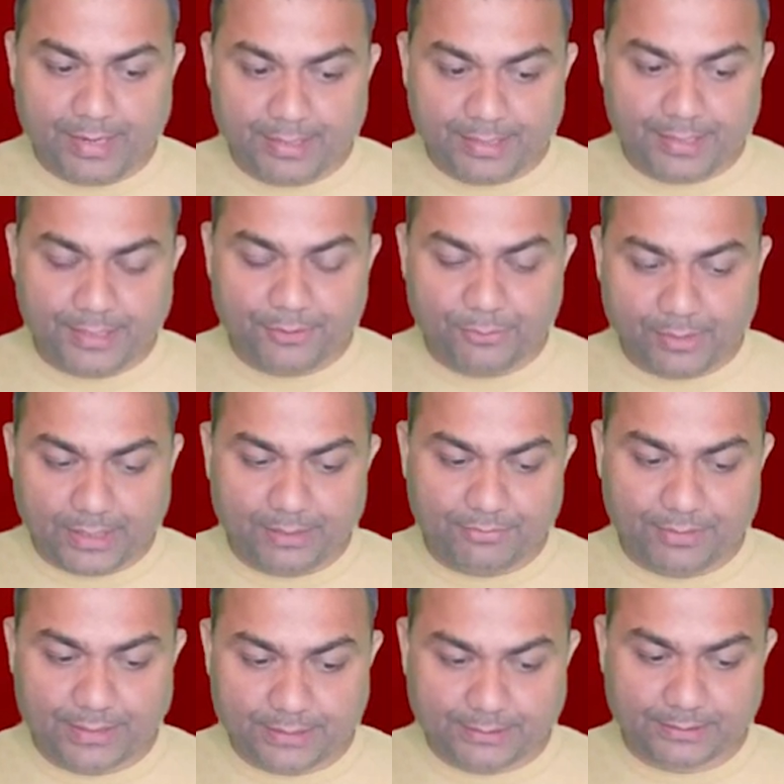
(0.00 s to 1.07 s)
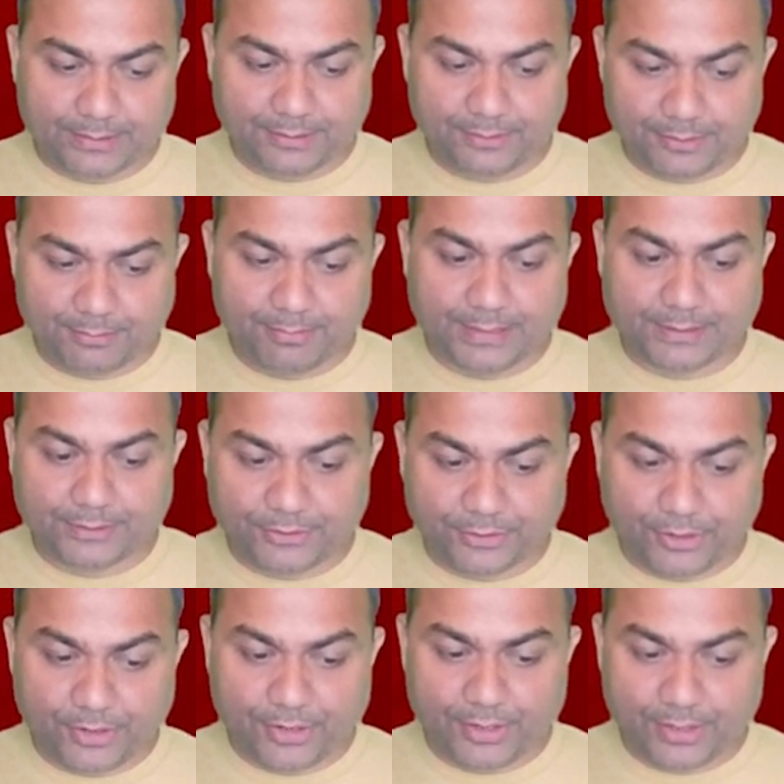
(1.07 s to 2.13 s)
and key qualification would be
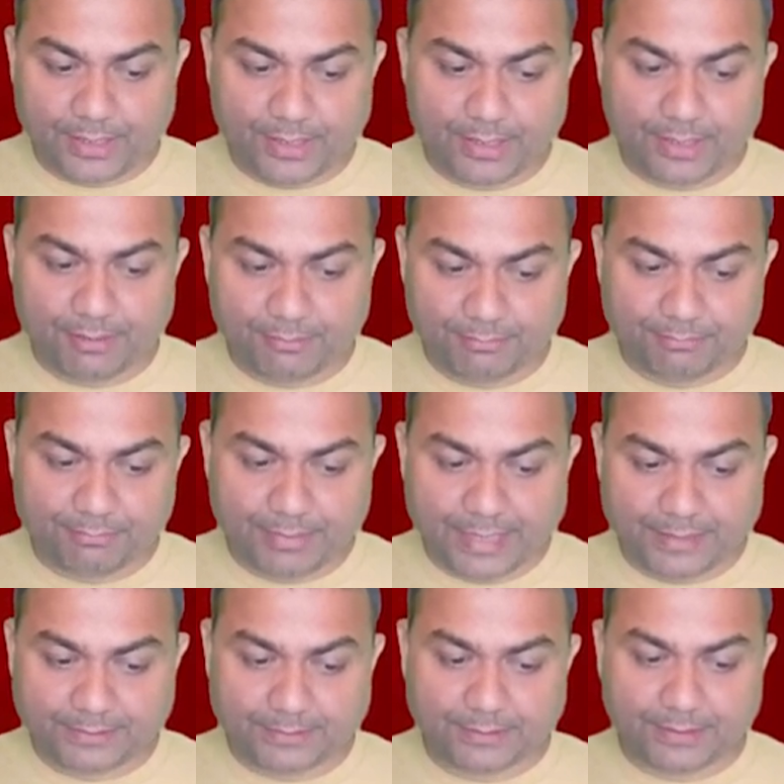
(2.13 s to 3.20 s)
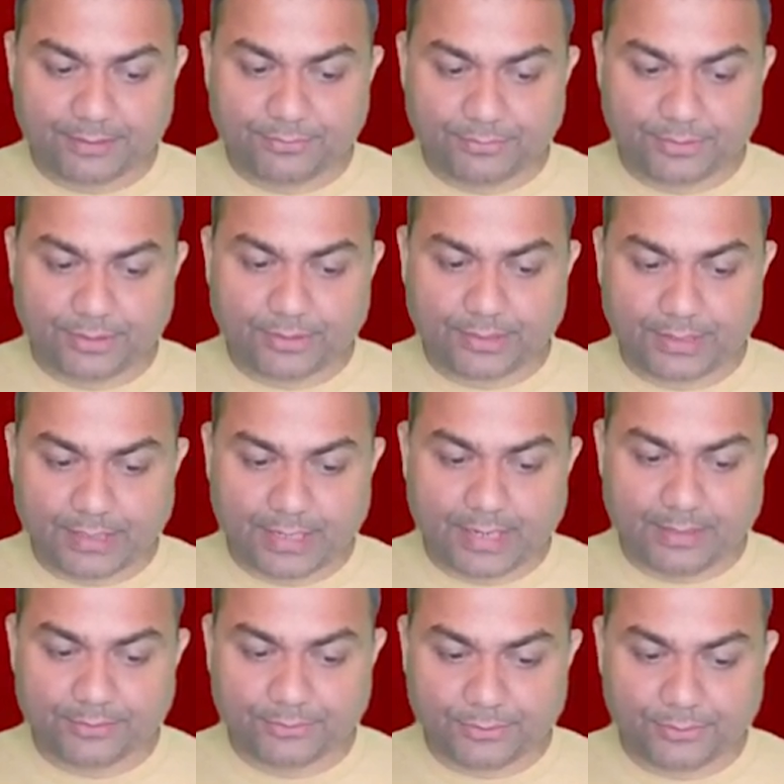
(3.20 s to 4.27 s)
strong passion for
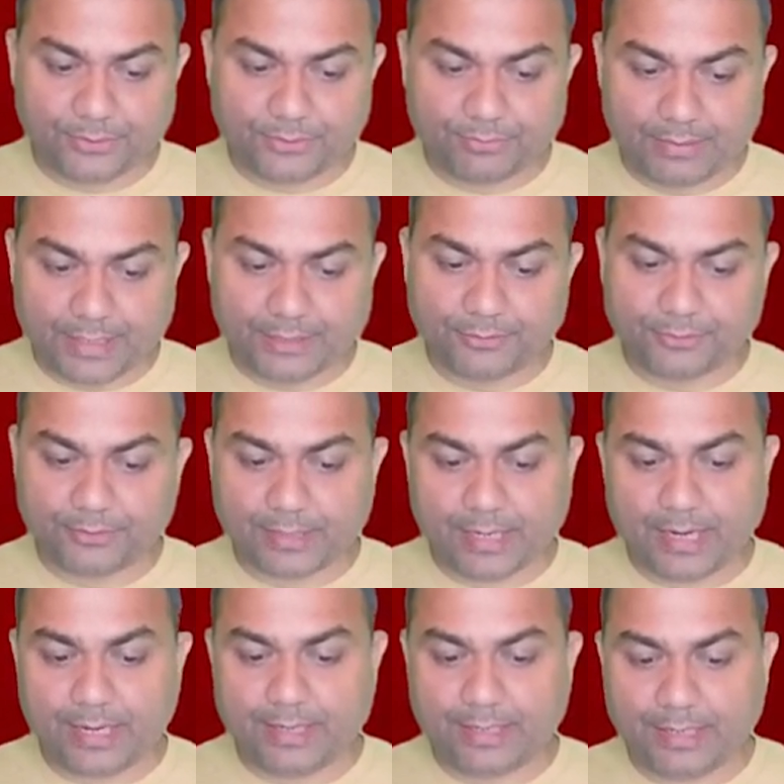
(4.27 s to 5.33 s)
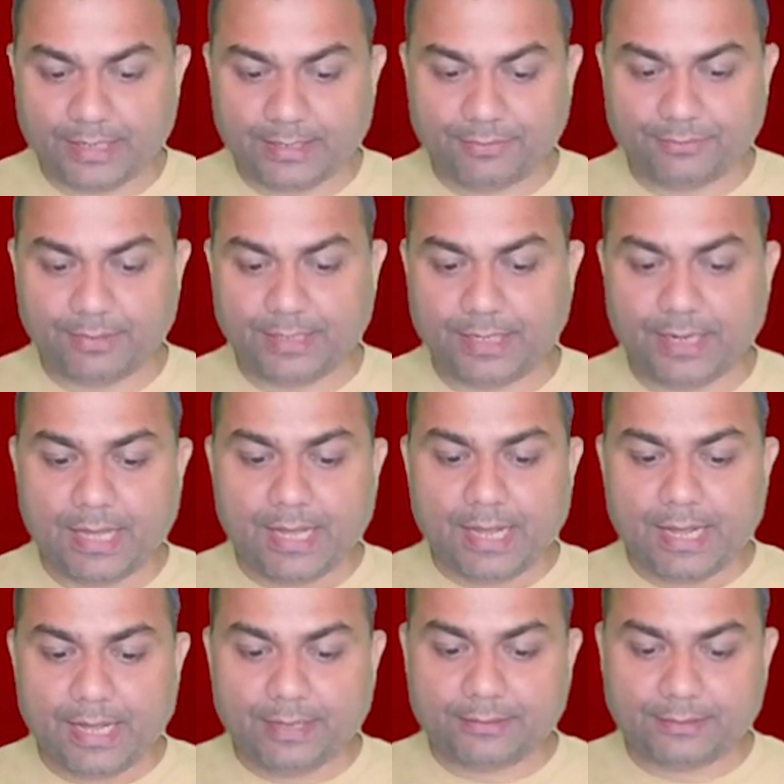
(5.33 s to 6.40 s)
clients' core values and delivering
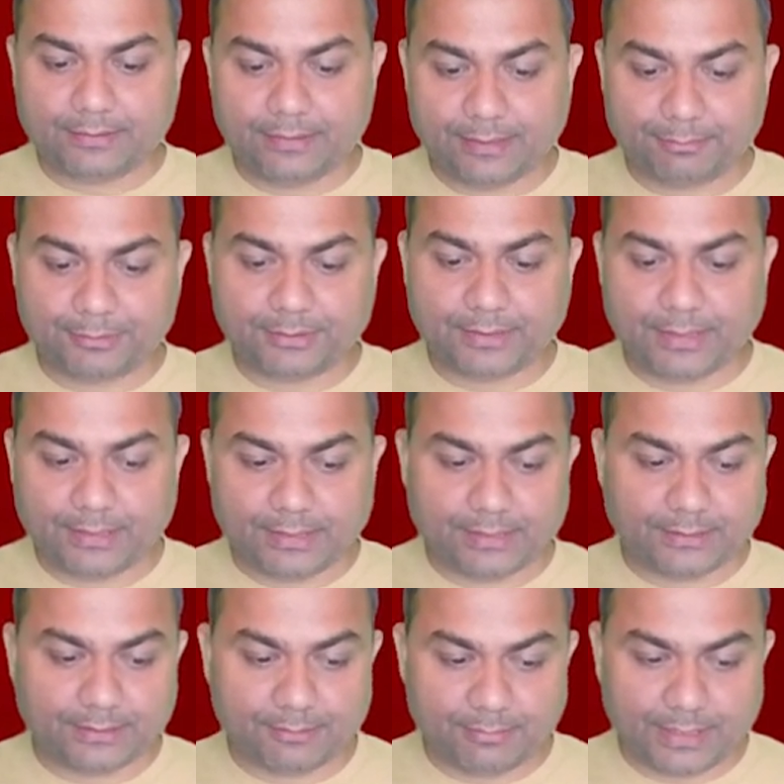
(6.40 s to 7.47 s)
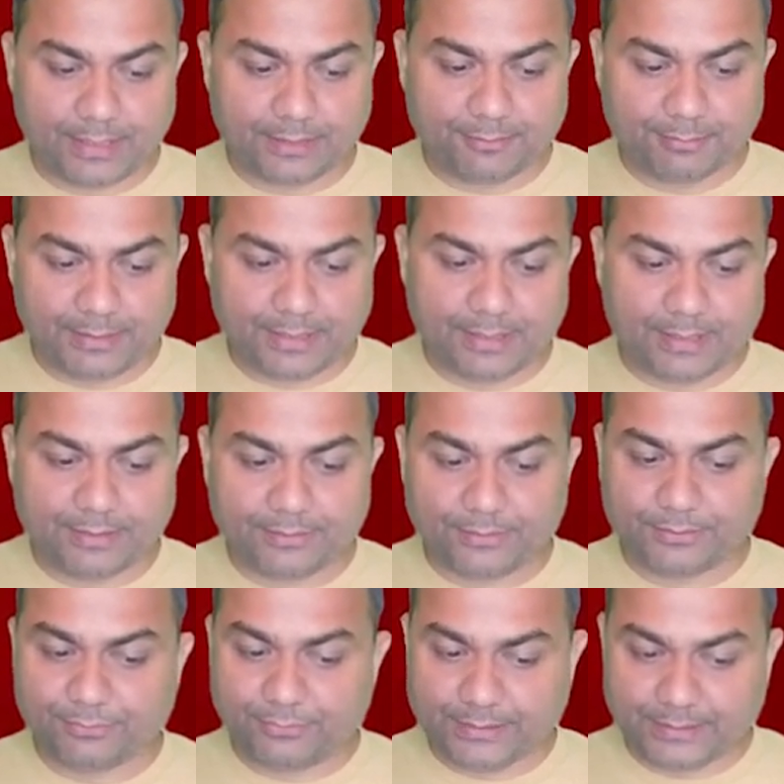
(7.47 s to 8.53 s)
exceptional customer
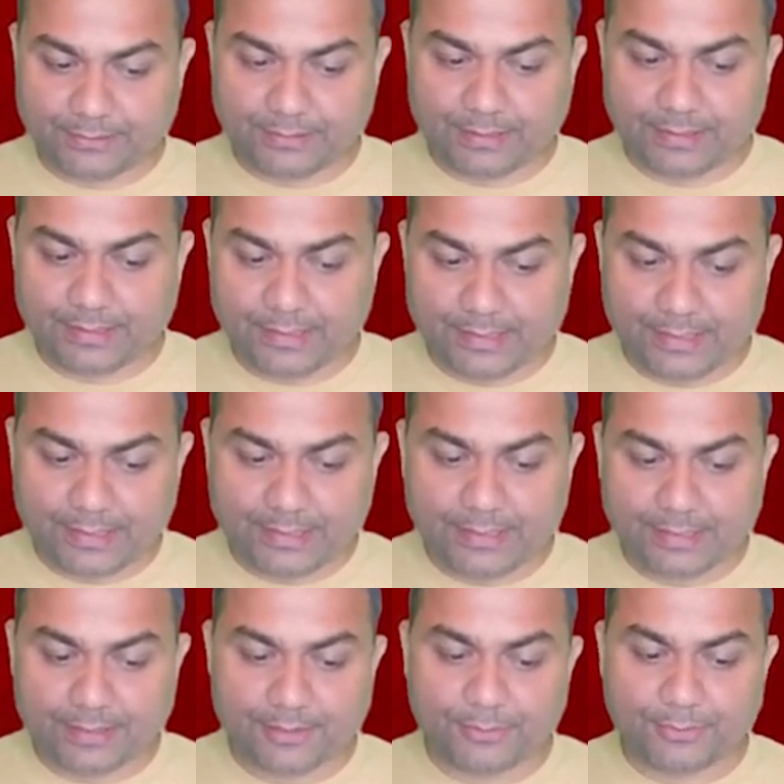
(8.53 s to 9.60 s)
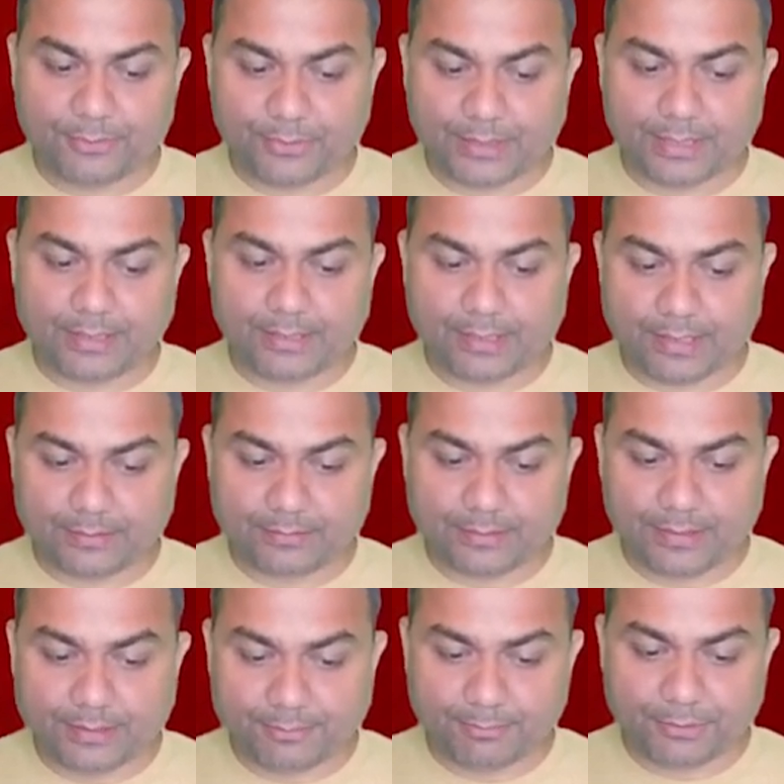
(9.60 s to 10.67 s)
experience, visionary leader who can
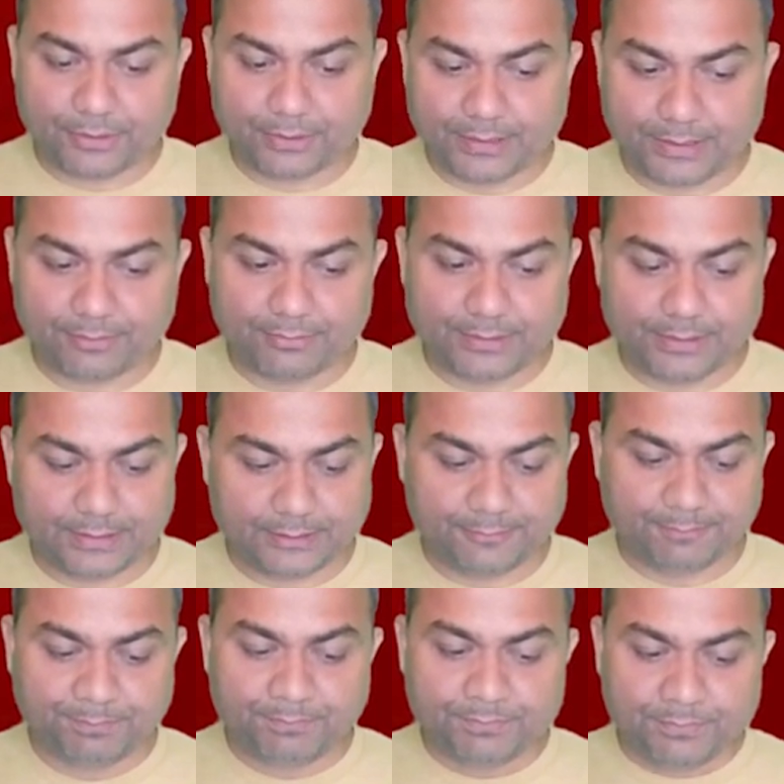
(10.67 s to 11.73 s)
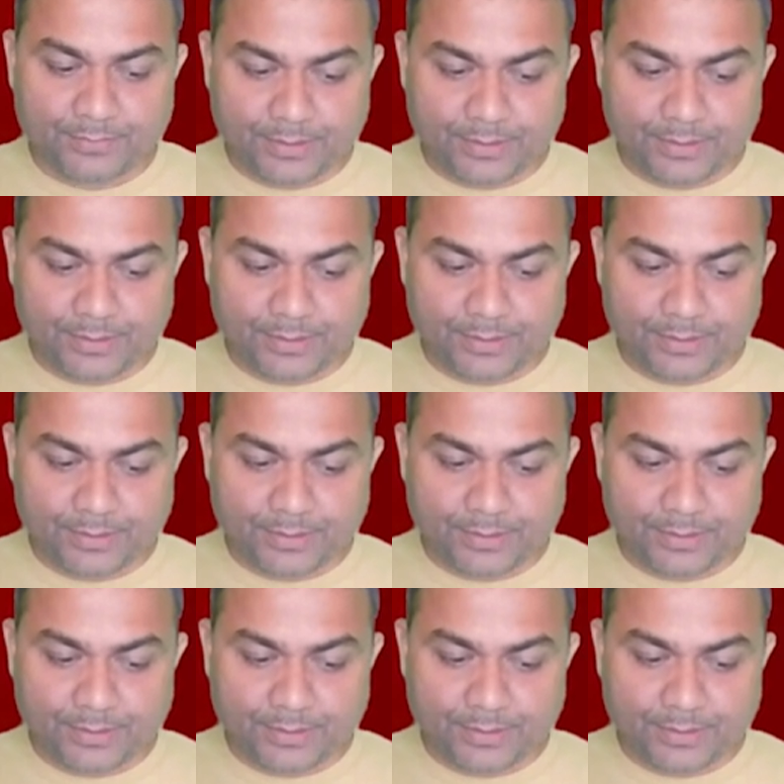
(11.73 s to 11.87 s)
translate project vision.